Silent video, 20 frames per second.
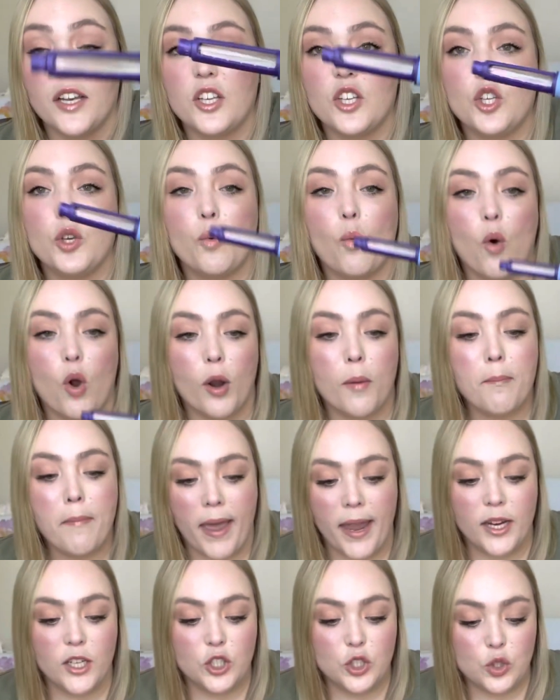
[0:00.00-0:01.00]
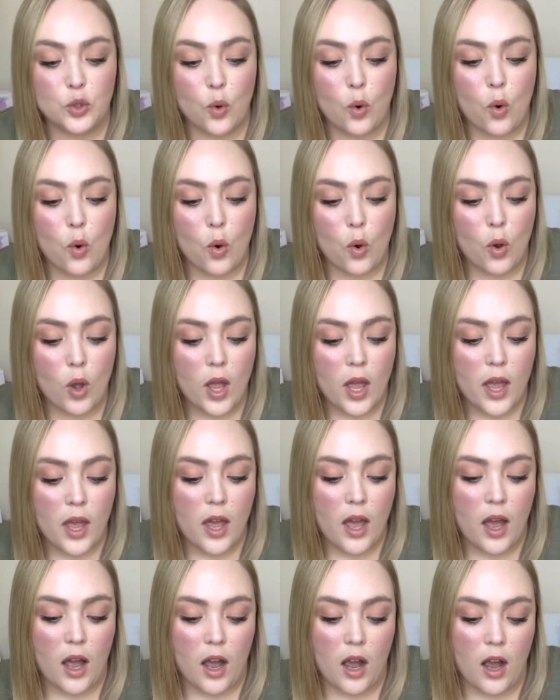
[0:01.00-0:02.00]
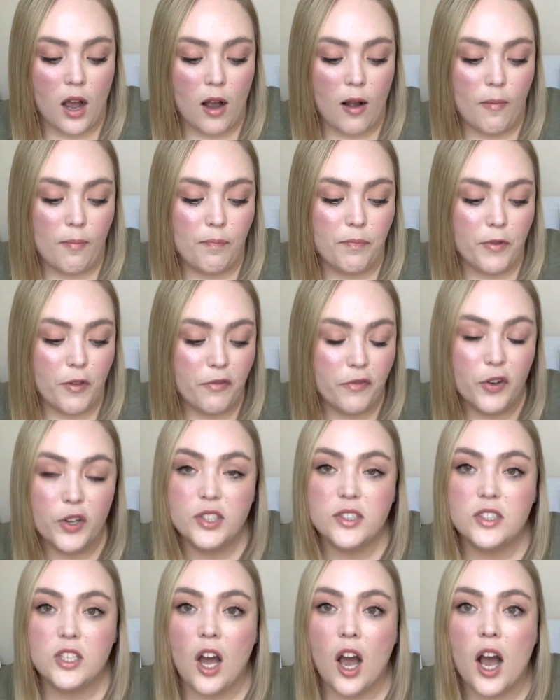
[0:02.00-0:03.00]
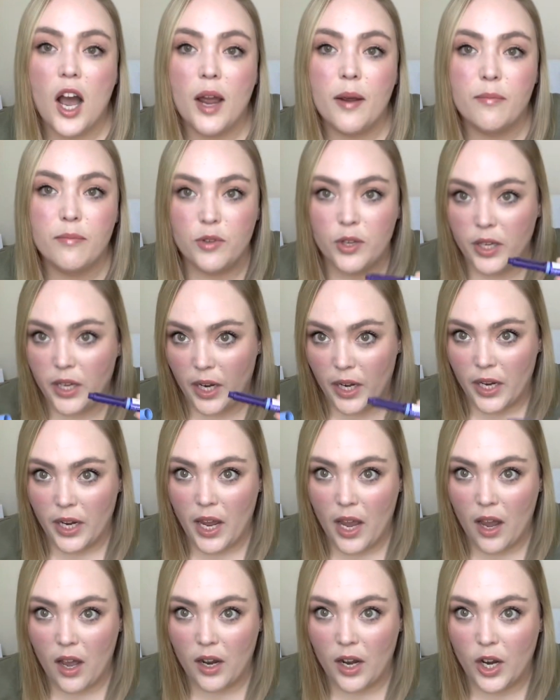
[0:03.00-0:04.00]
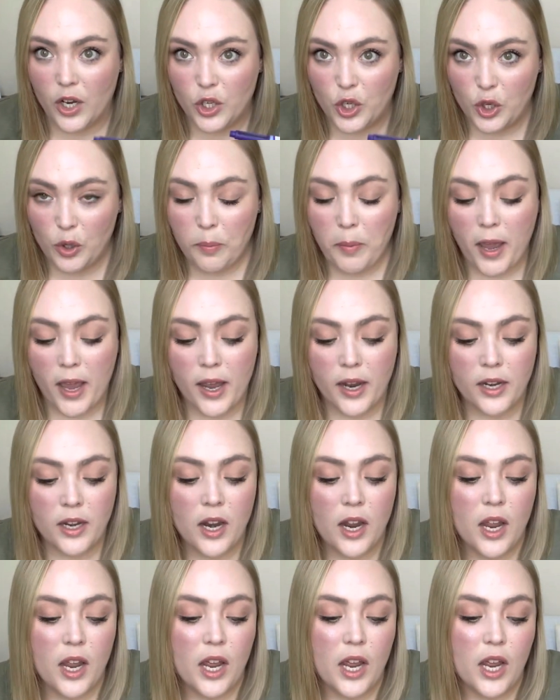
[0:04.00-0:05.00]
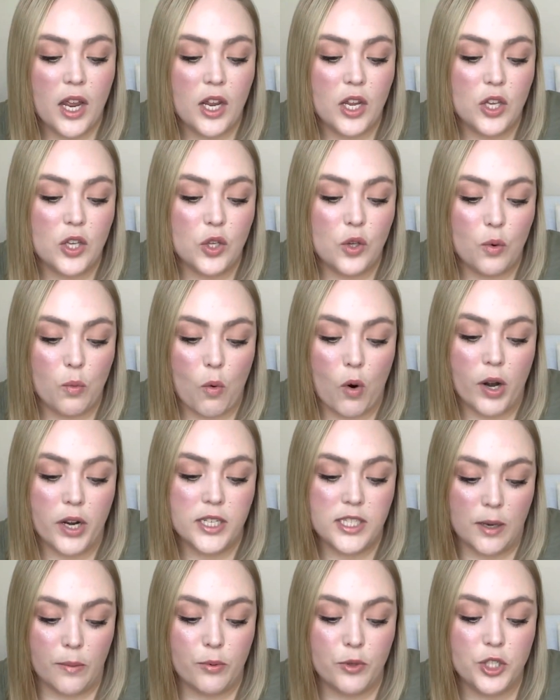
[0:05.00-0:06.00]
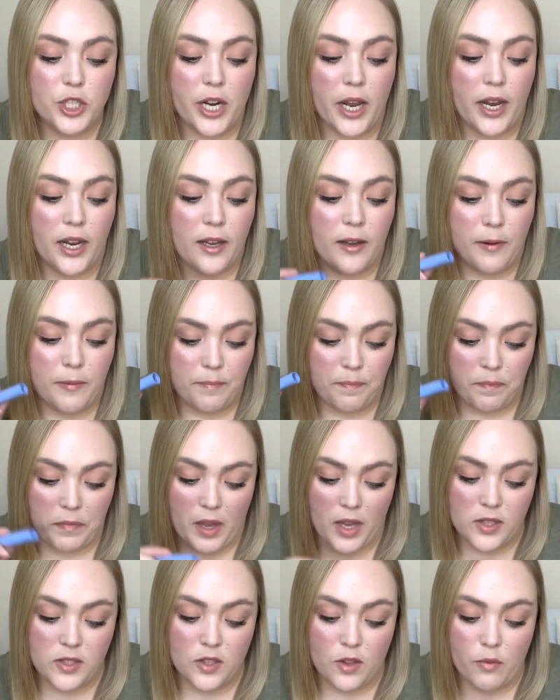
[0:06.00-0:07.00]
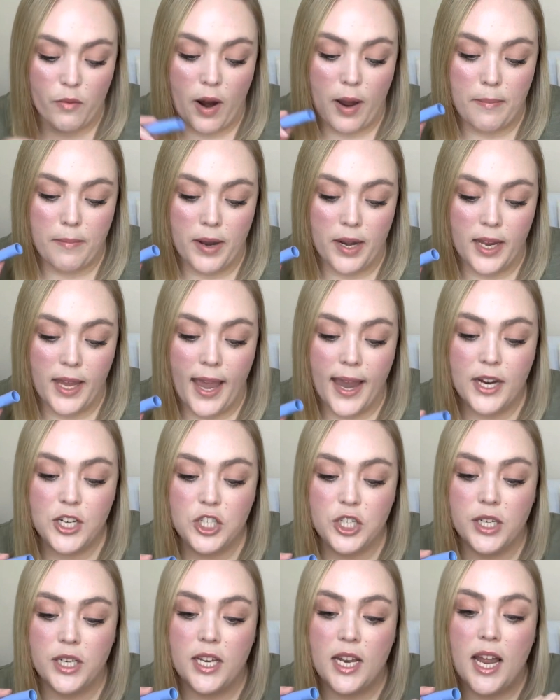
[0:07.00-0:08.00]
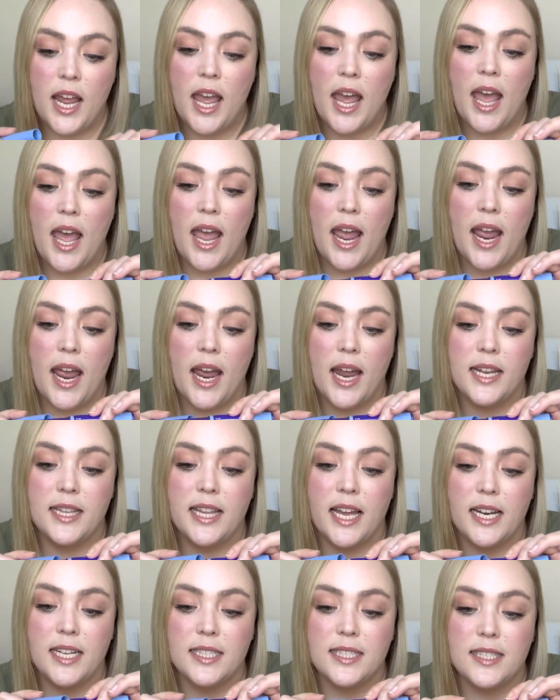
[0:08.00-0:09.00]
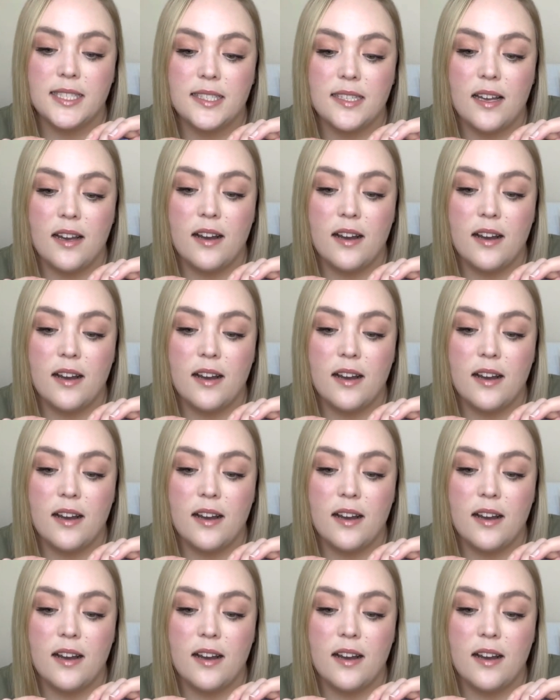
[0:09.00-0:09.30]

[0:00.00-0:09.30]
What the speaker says: You want to make sure the first time you're getting out a new pen, you want to double check it's the right medication and that it's